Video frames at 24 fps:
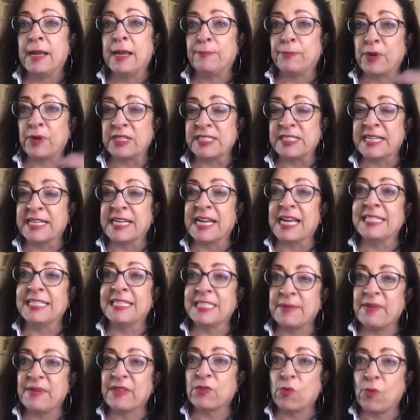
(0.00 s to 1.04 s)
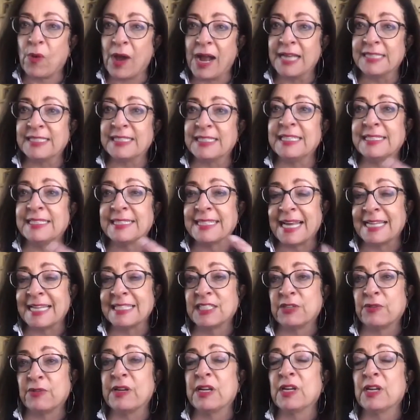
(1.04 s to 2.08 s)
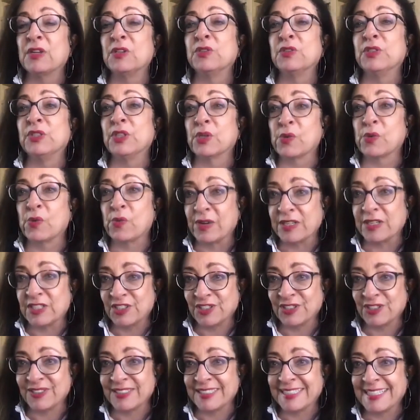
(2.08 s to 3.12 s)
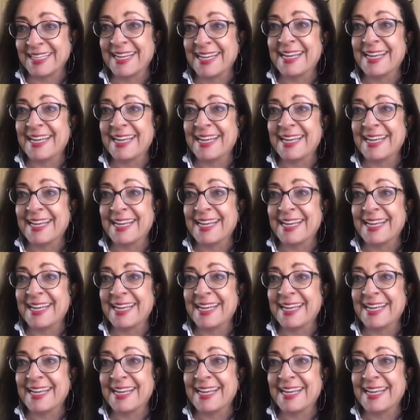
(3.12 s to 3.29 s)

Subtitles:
President Elizabeth Wise is answering to your questions.